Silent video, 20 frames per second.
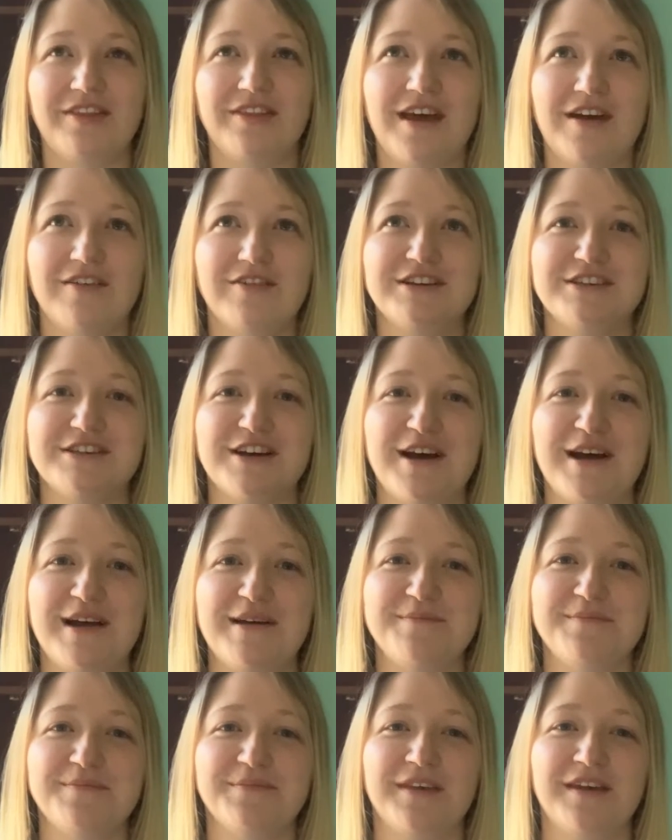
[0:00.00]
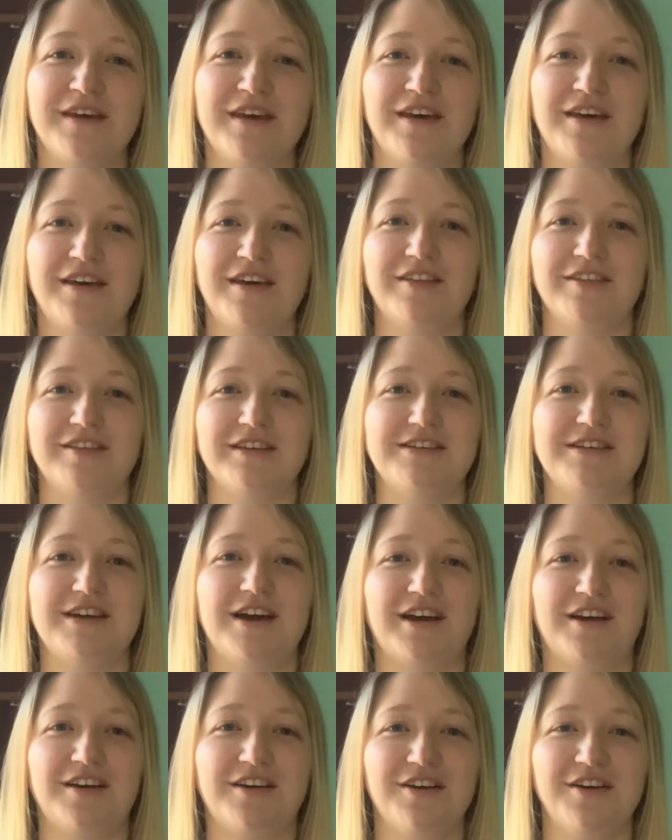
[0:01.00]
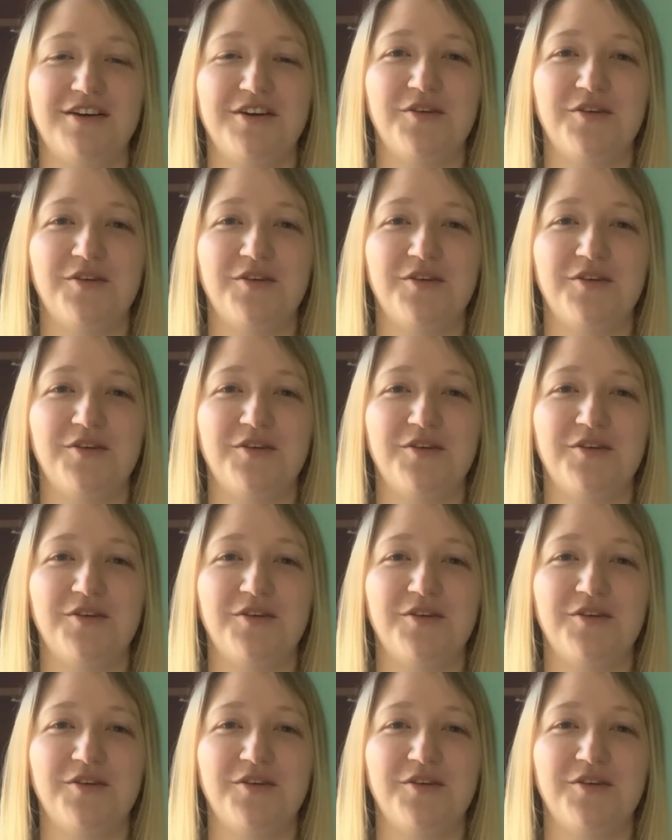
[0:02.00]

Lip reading: Every time the tech